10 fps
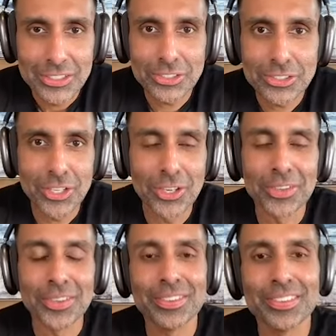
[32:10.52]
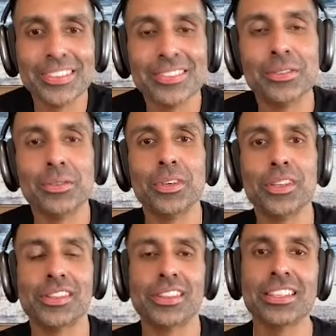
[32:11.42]
So,
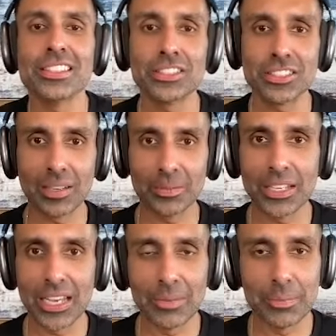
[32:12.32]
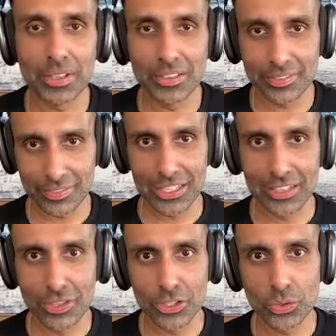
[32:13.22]
with this subtype of
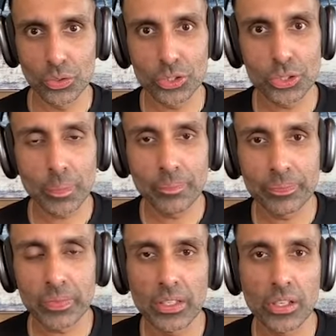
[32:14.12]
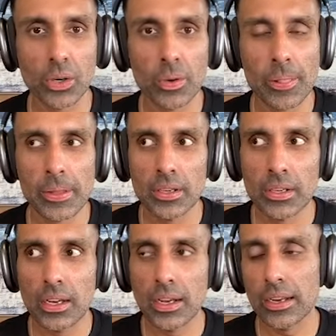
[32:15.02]
individuals, you know,
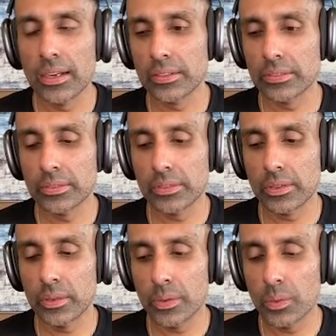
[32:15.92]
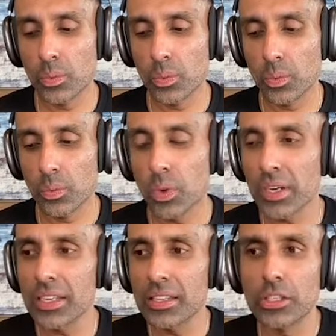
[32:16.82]
uh,
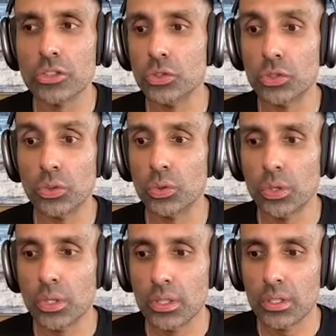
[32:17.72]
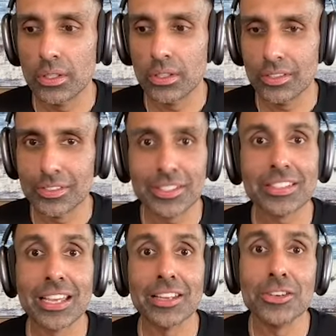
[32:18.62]
what can they do to
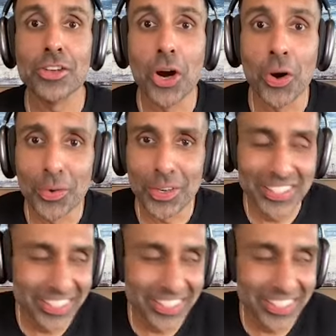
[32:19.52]
say no,